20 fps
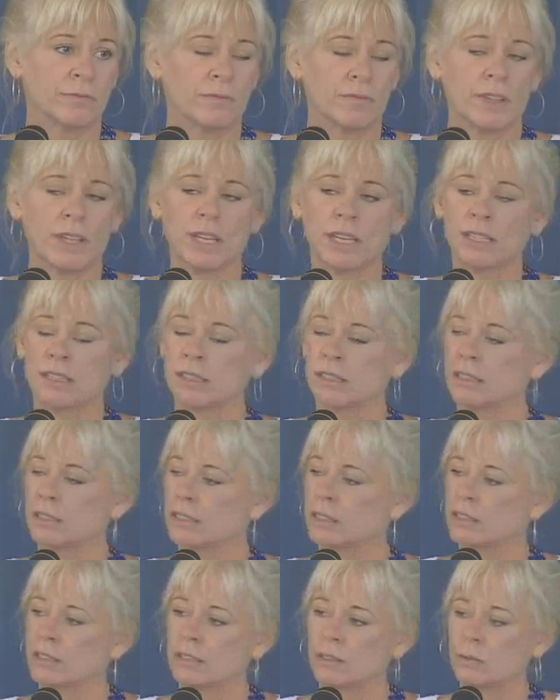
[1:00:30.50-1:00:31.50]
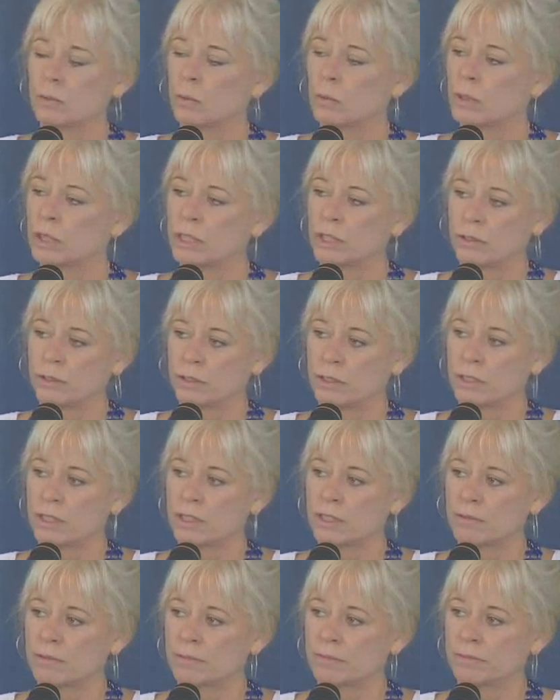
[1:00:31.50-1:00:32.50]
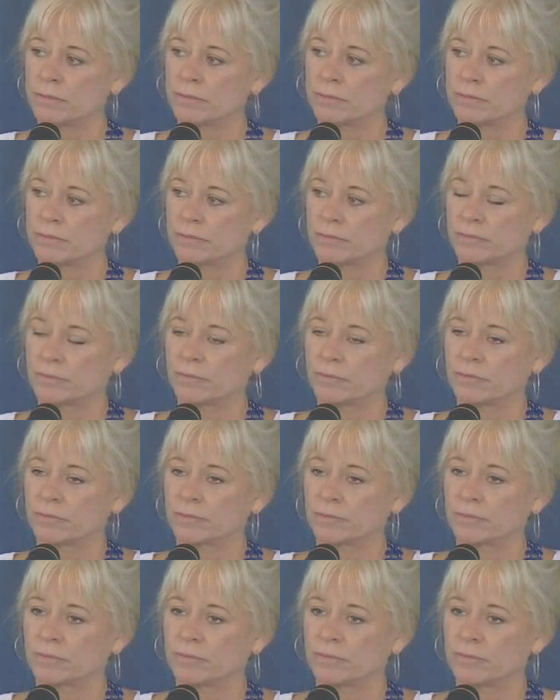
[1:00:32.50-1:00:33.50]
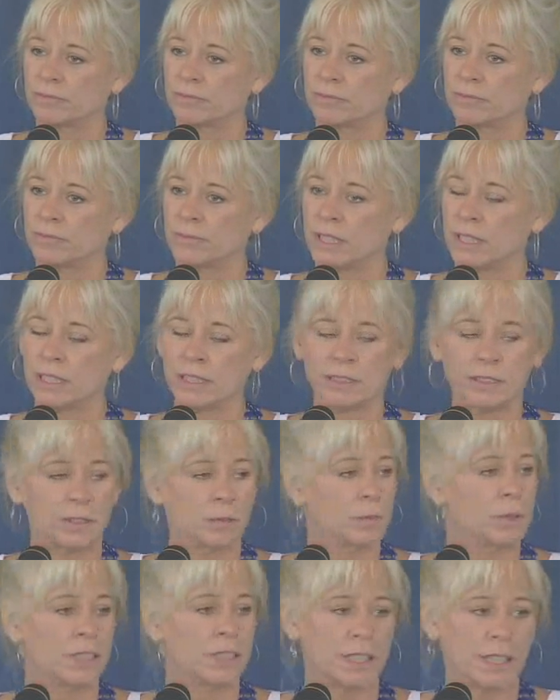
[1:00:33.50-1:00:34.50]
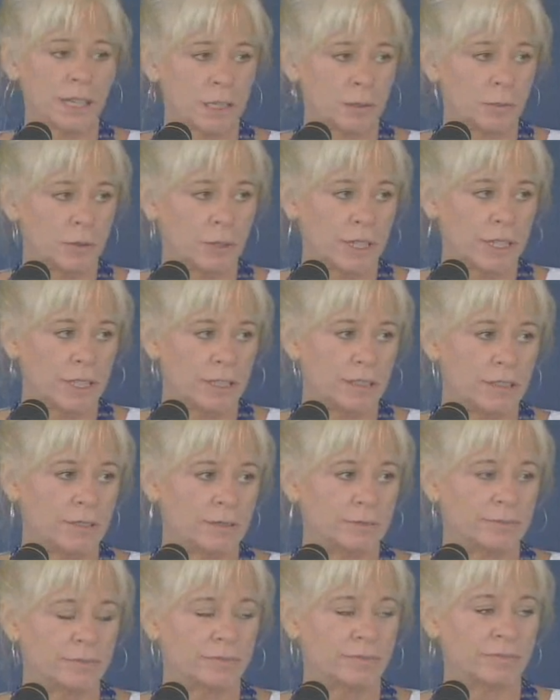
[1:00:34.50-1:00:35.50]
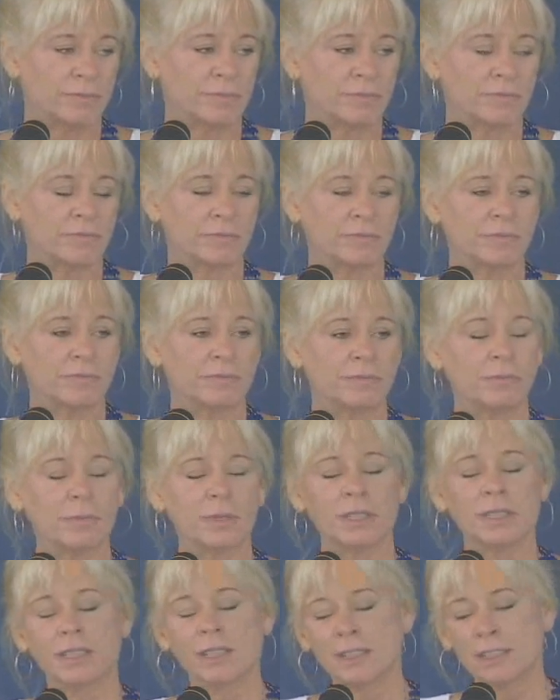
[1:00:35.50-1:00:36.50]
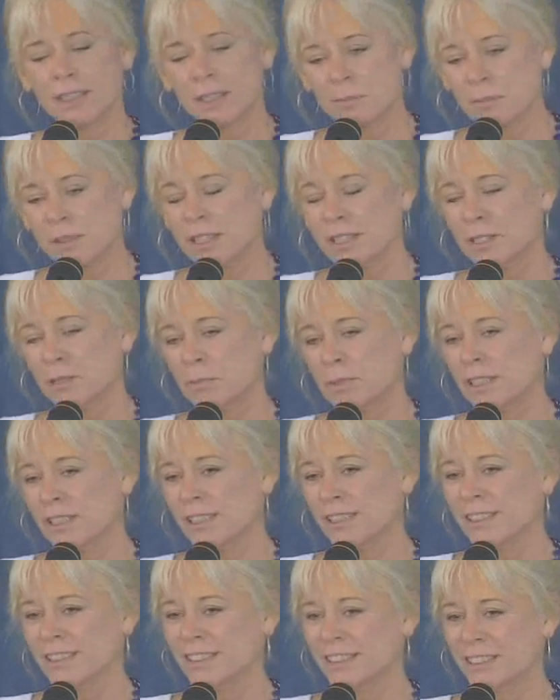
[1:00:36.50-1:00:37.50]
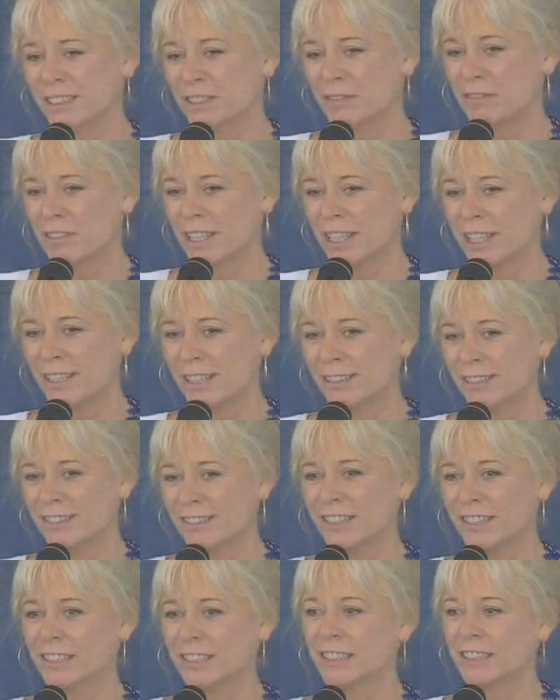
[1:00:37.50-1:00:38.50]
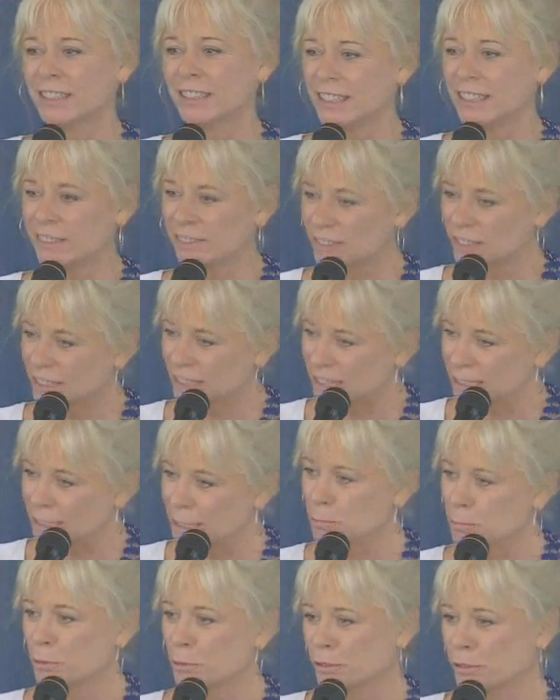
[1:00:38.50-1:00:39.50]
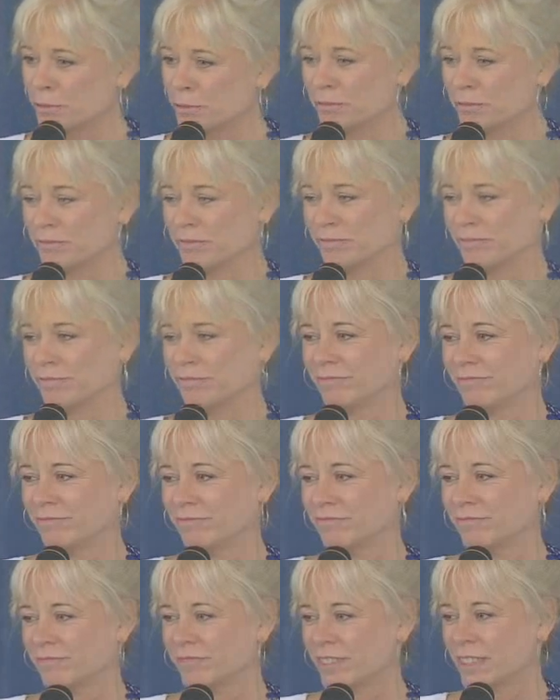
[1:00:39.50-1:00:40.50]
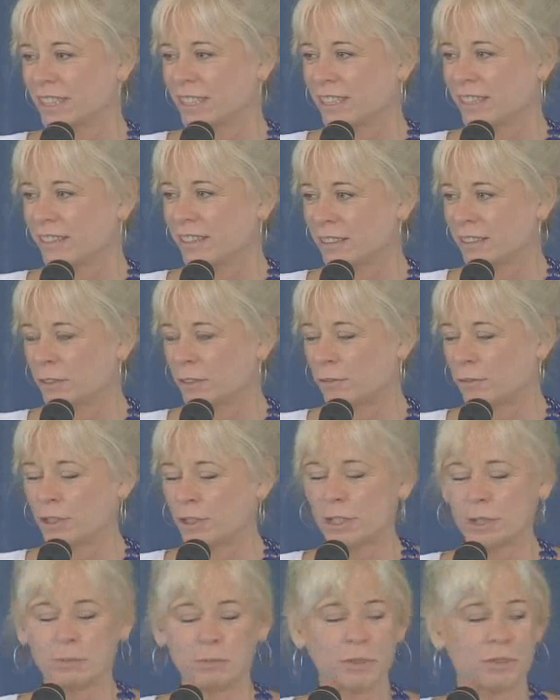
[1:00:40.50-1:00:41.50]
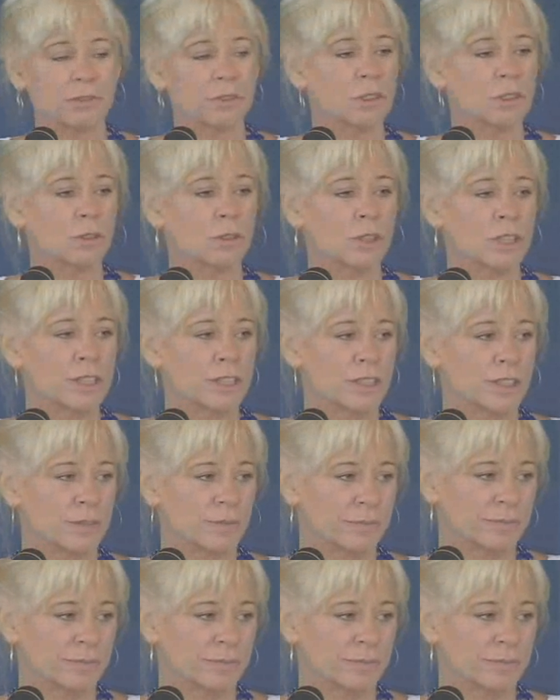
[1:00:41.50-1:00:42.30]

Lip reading: And this is wondrous and to be celebrated. But I'm not speaking of that. It's even deeper than the freedom of choice.